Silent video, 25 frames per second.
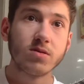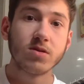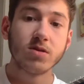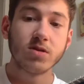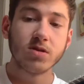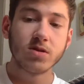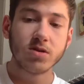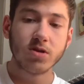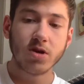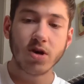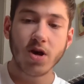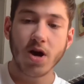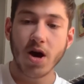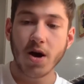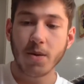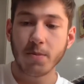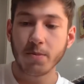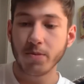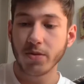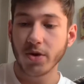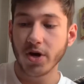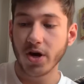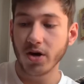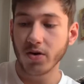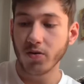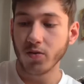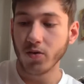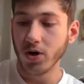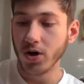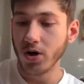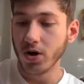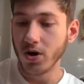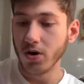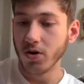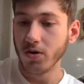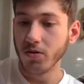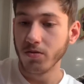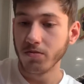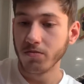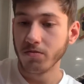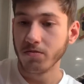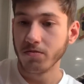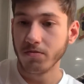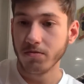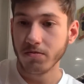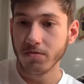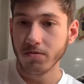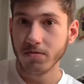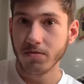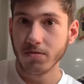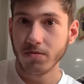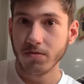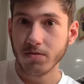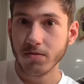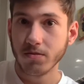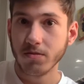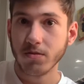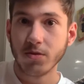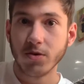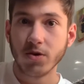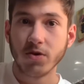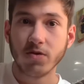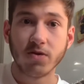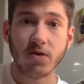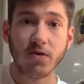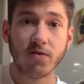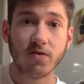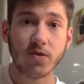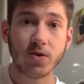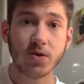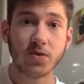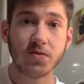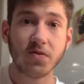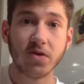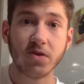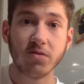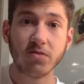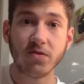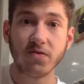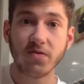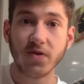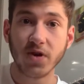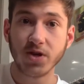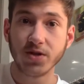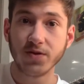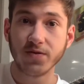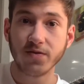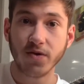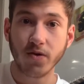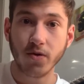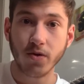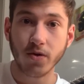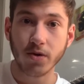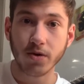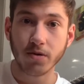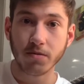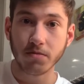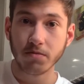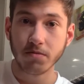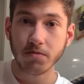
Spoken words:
yeah, Black Widow. The first film of Phase 4.